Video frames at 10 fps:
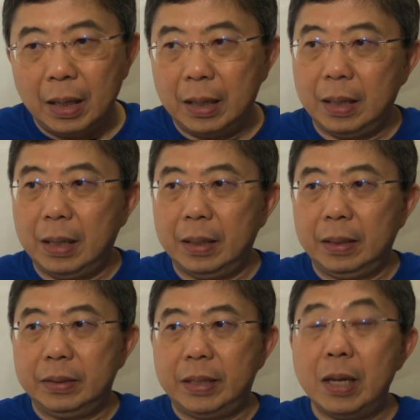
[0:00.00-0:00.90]

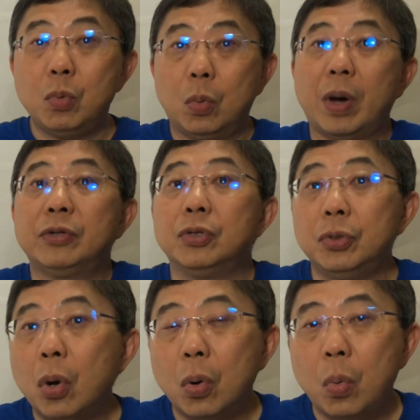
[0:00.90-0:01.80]
They would want to
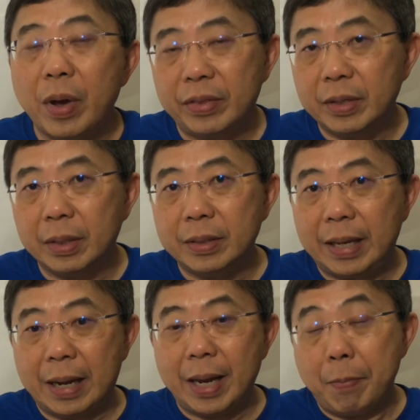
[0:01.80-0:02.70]
know whether
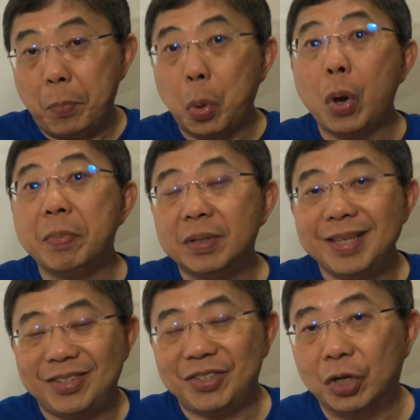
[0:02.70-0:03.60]
their employment
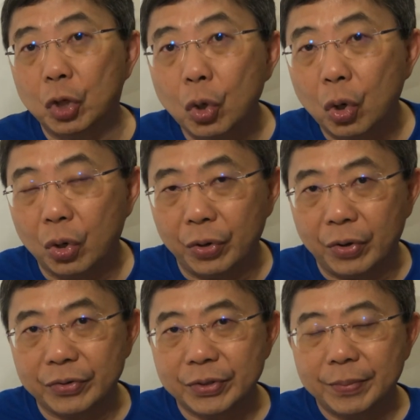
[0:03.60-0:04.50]
is secure or
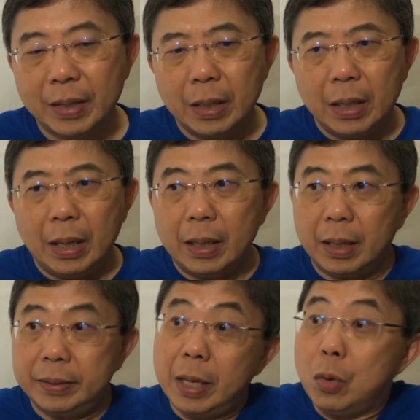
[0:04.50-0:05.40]

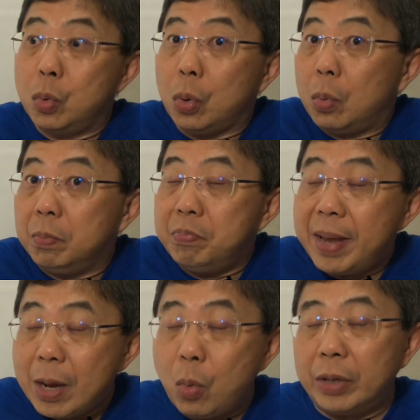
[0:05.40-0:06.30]
not. They
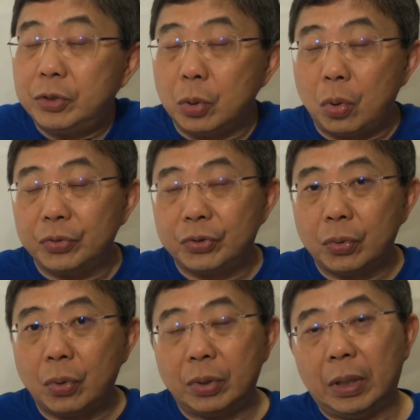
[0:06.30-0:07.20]
may want to
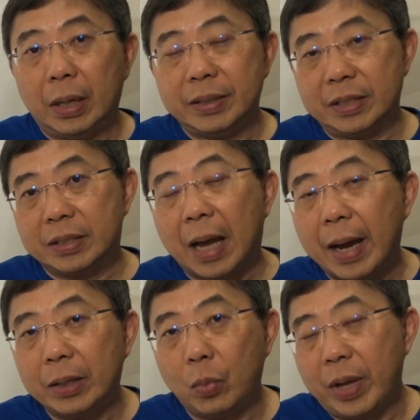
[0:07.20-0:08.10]
also
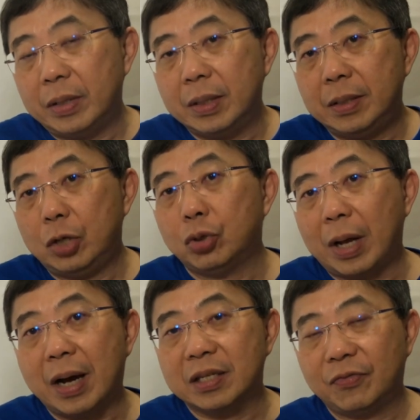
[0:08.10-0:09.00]
decide whether they should
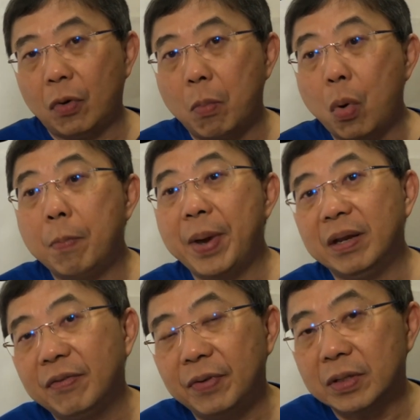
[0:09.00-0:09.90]
ask for more
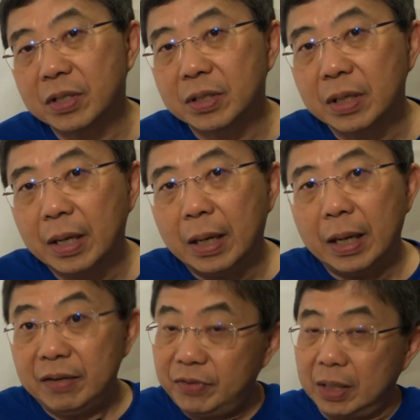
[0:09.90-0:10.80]
benefits
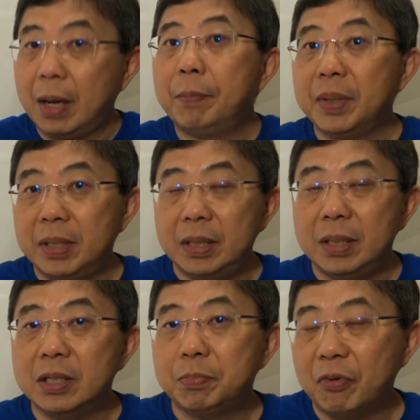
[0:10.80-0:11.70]
if the
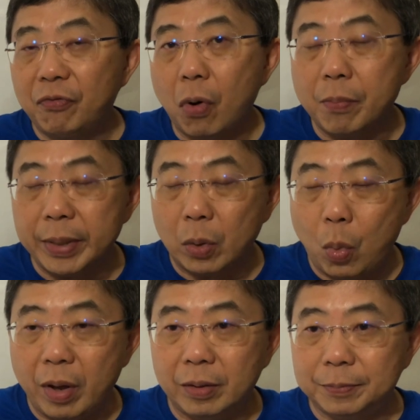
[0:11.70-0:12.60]
company is performing
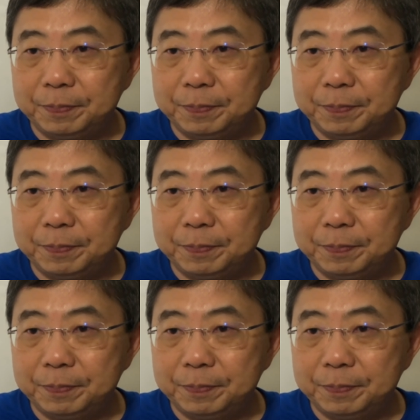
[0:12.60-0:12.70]
well.